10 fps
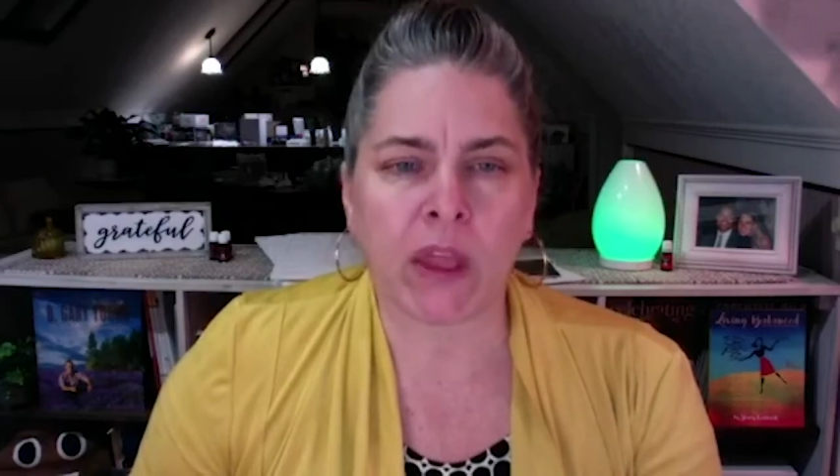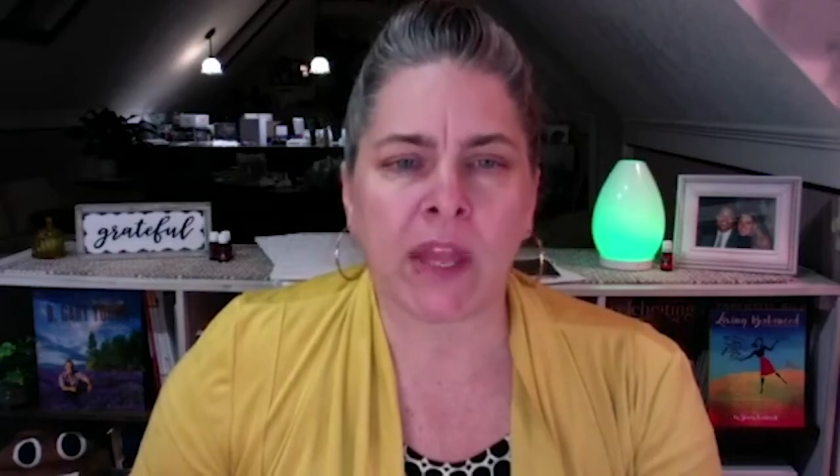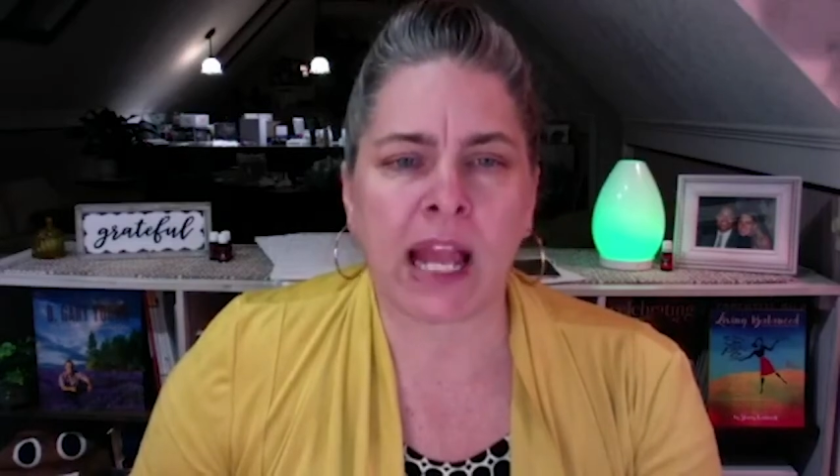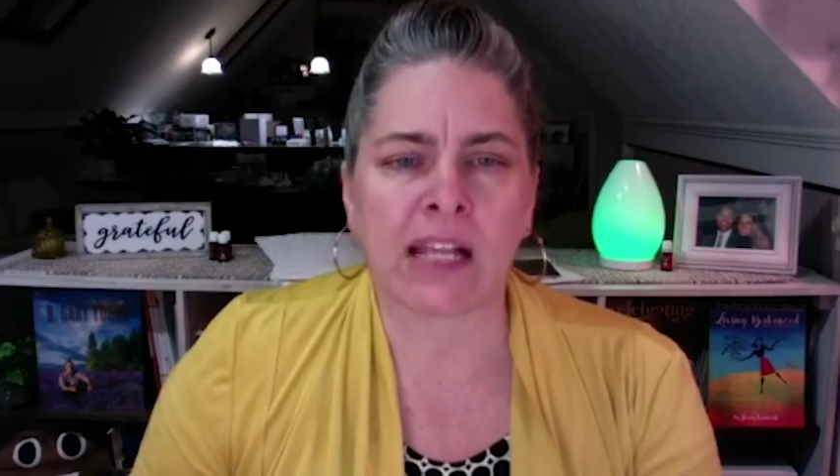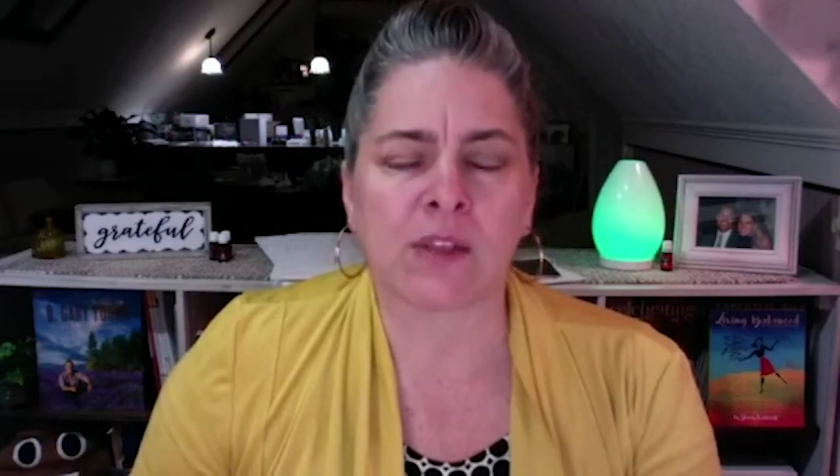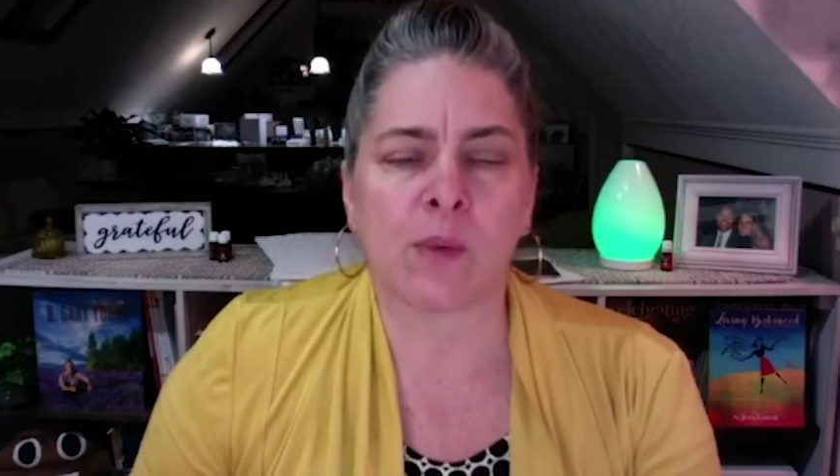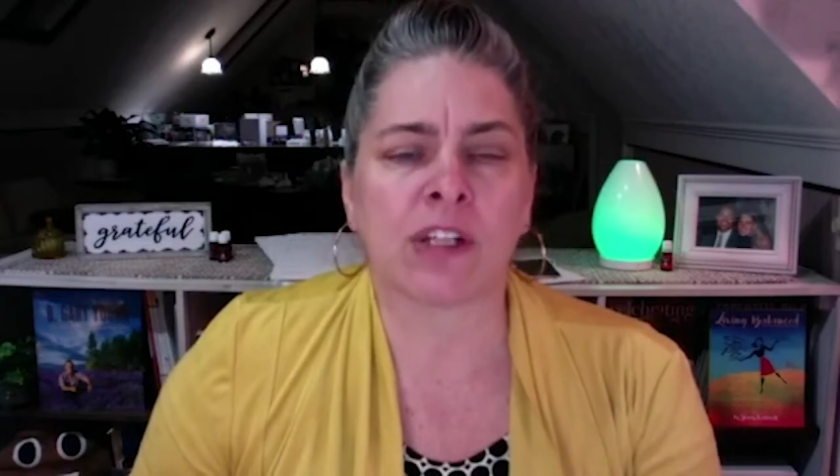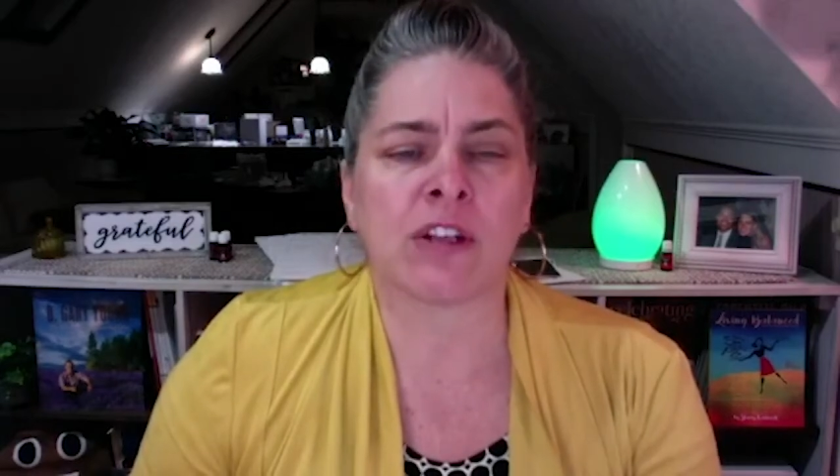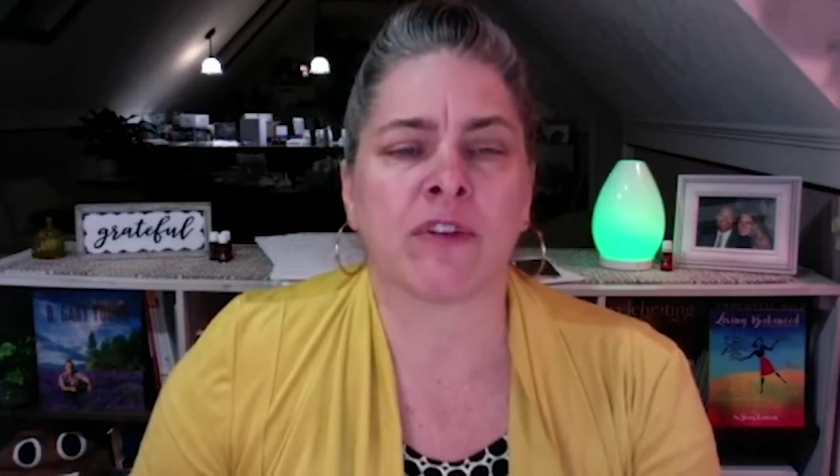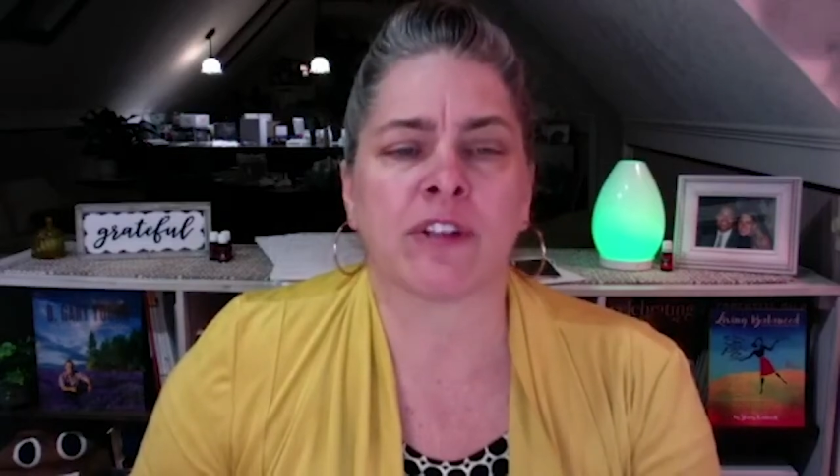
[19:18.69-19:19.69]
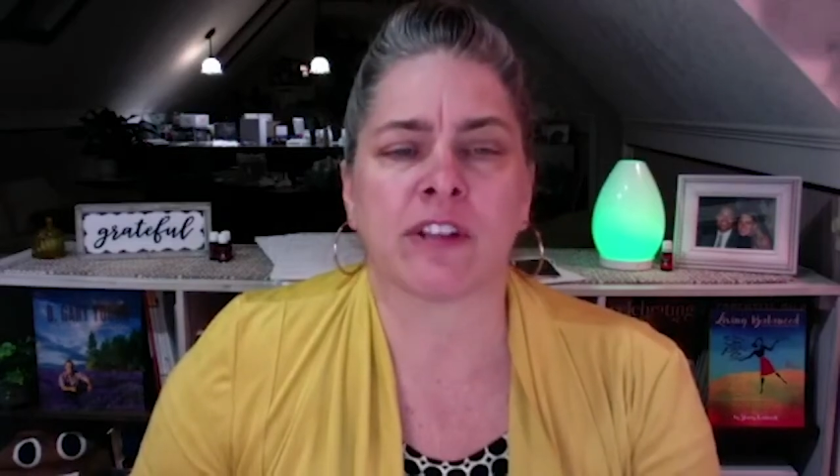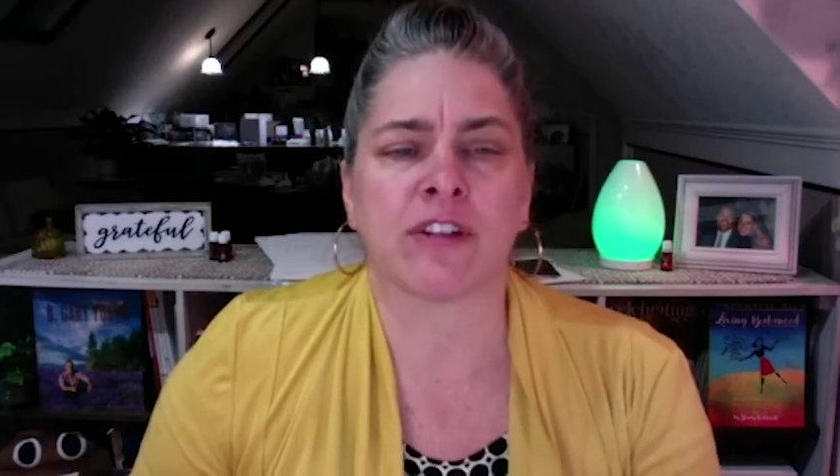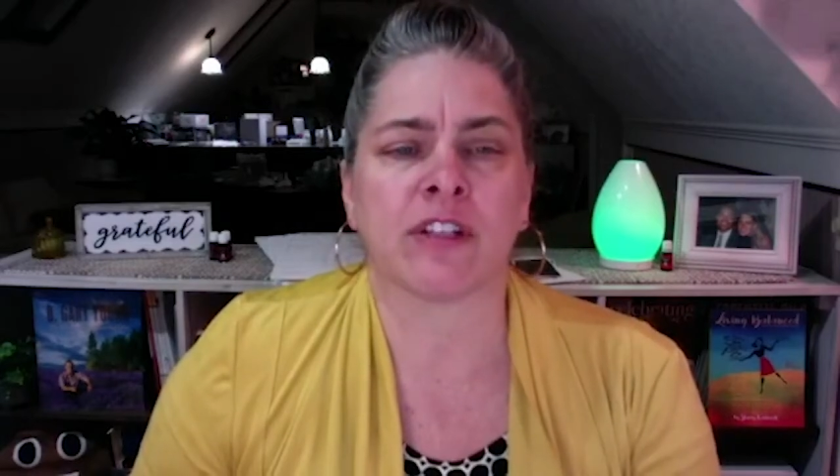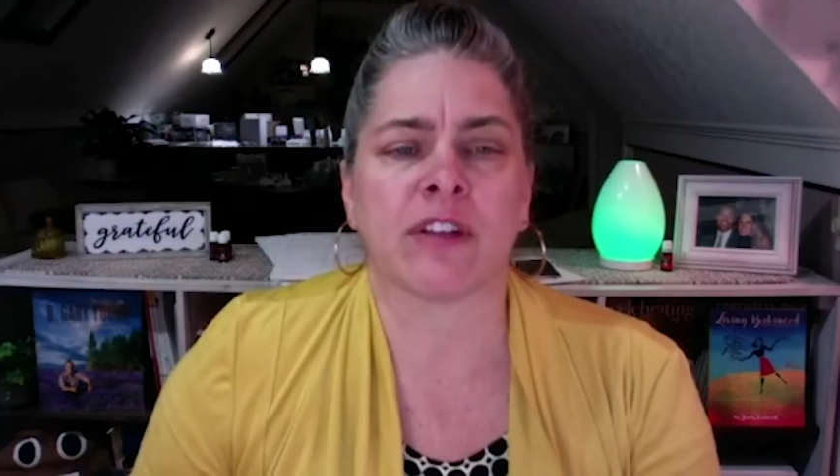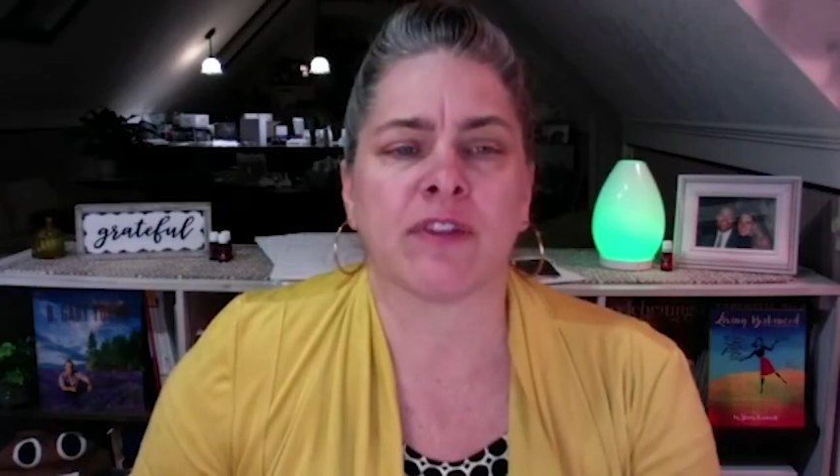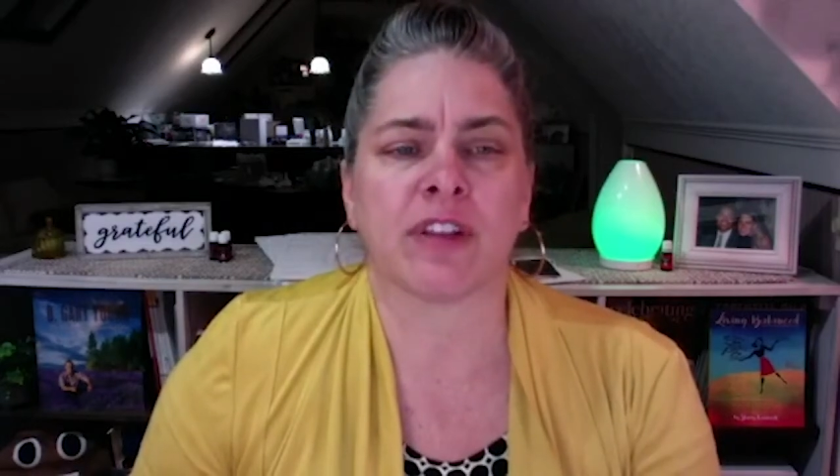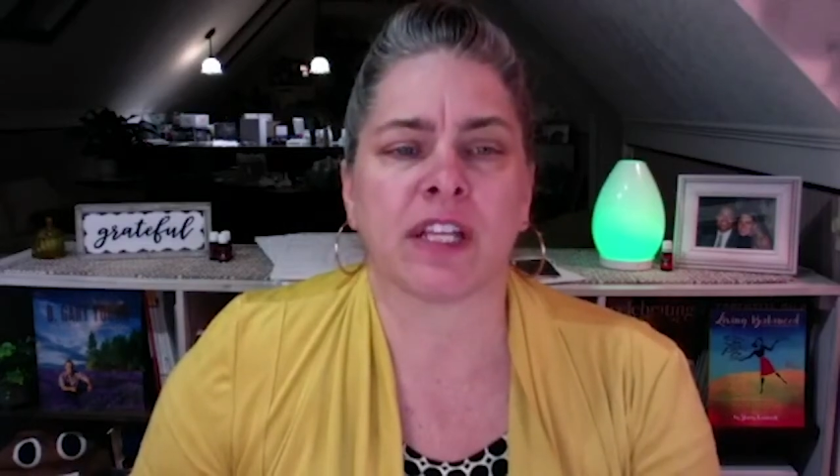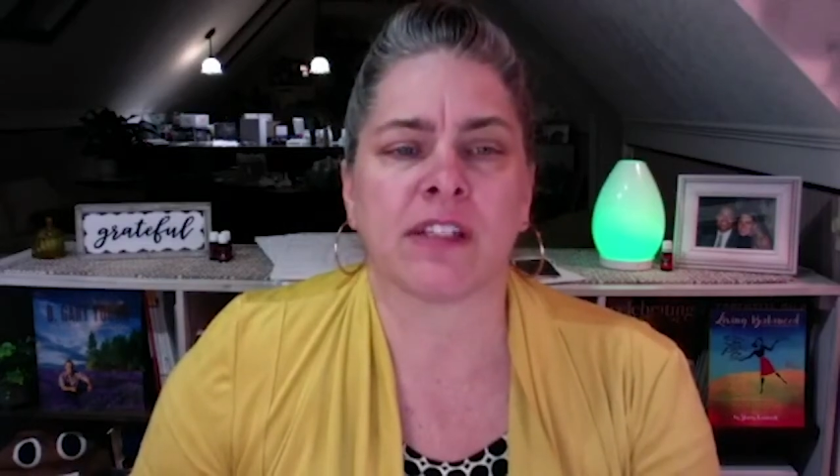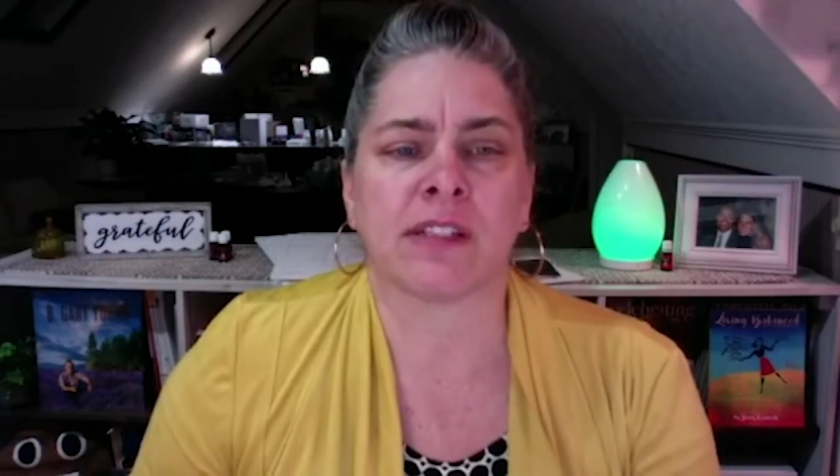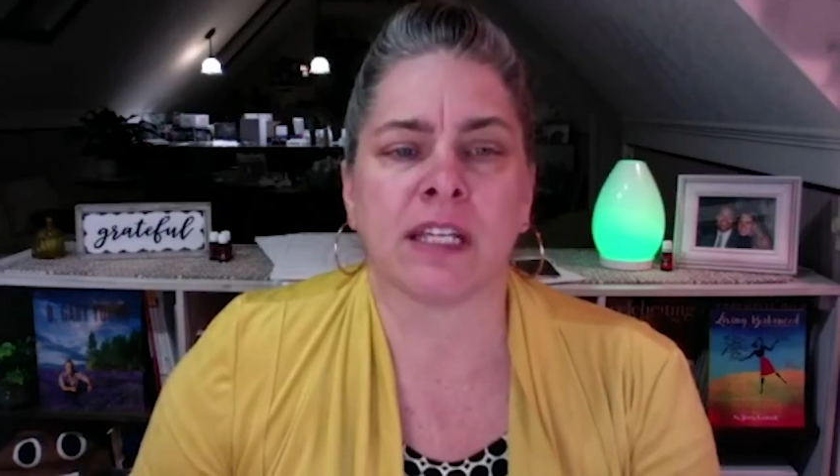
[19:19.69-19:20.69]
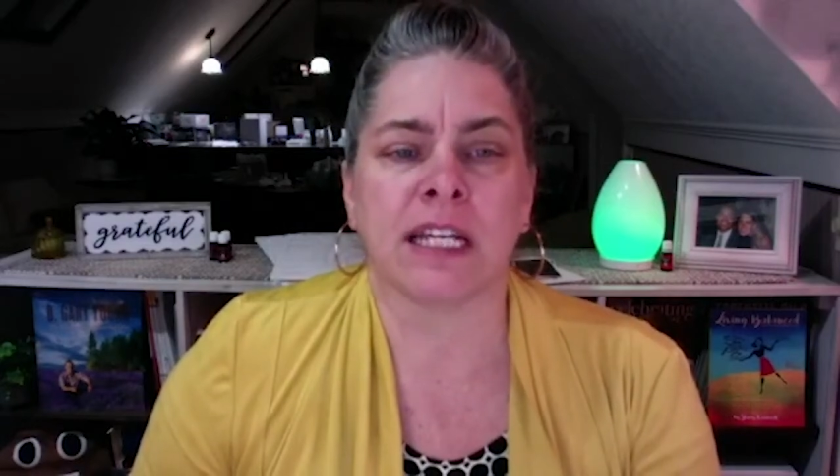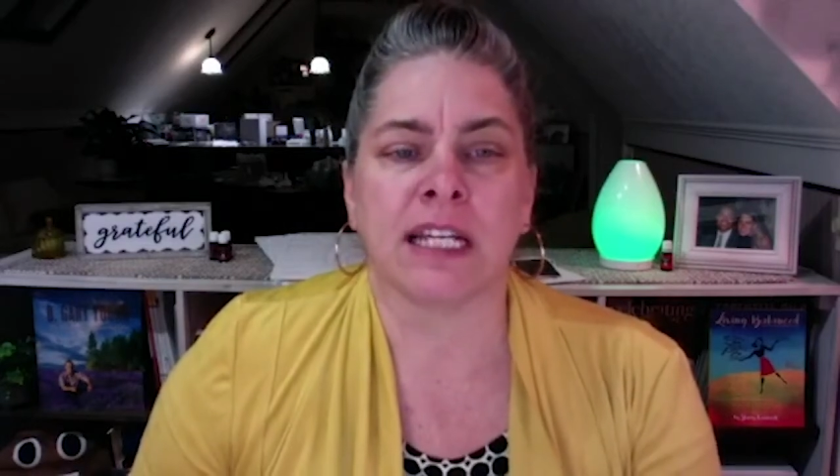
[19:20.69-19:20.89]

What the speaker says: that has to watch out for certain different things.